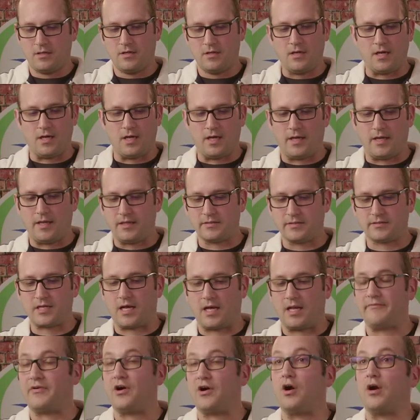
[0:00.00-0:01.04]
uh, and it's kind
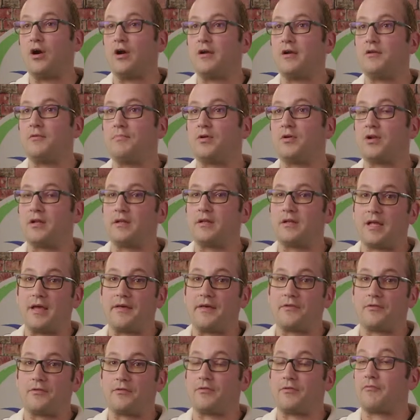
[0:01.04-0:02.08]
of hard to put it
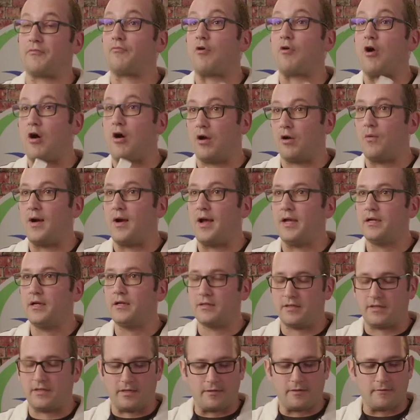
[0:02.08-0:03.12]
together the wrong way,
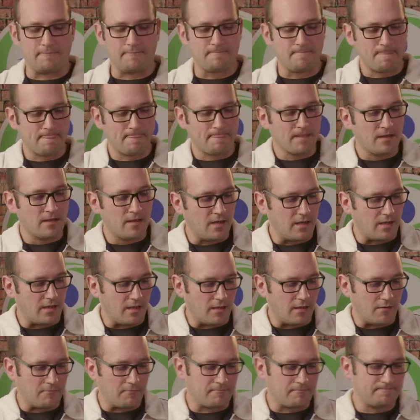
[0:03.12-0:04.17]
you know.
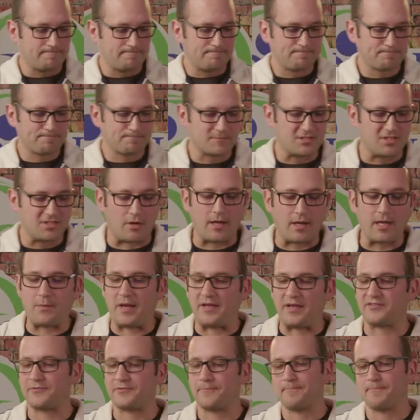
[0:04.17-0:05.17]
Um, so, anyways,